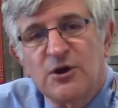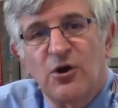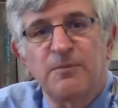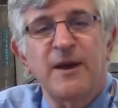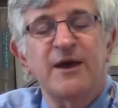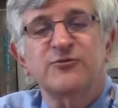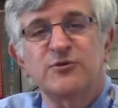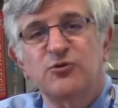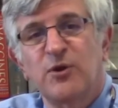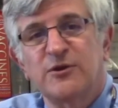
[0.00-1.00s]
are
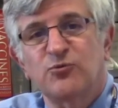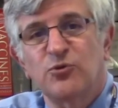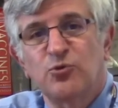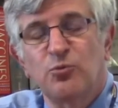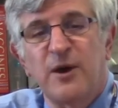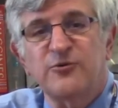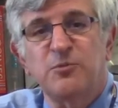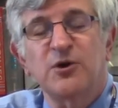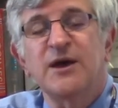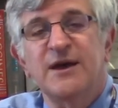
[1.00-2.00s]
passively transferred through breast
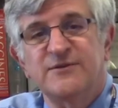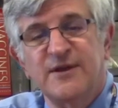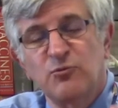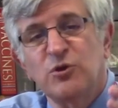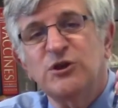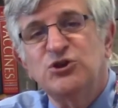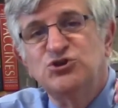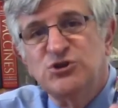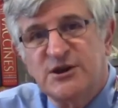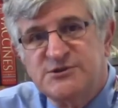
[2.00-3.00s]
milk is they really
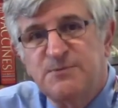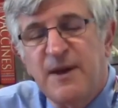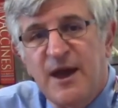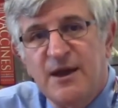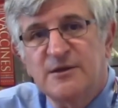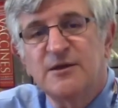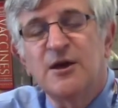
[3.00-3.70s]
just bathe